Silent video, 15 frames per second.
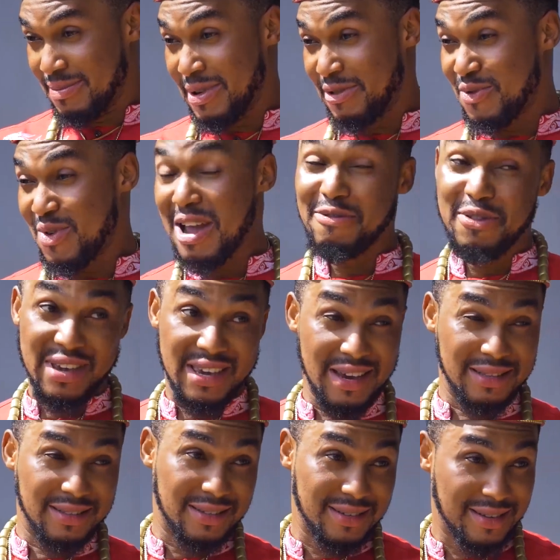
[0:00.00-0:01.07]
Before I
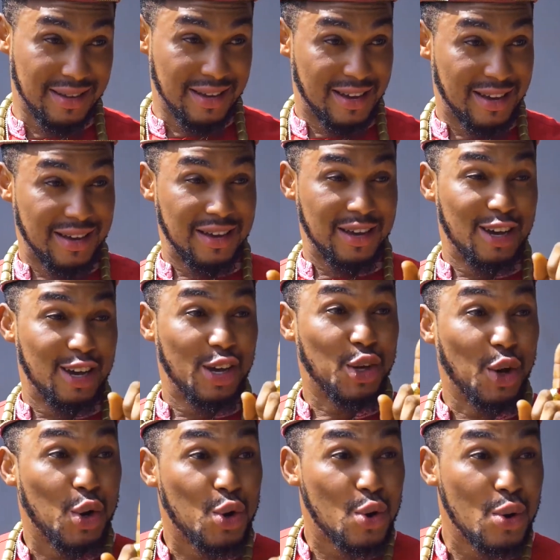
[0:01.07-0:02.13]
forget,
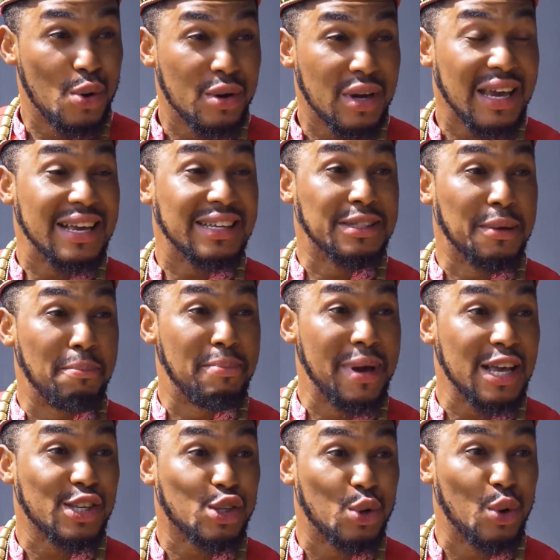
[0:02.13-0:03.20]
your cook is the
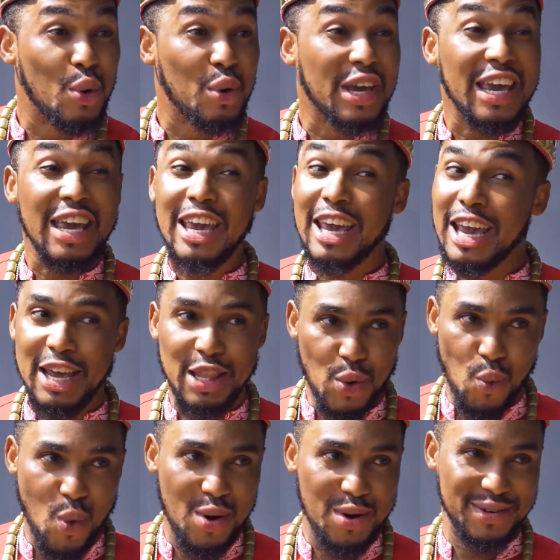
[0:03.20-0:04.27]
best cook in the
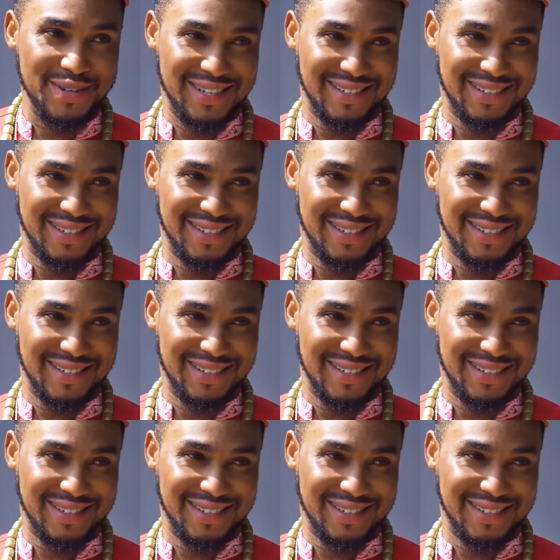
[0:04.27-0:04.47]
world.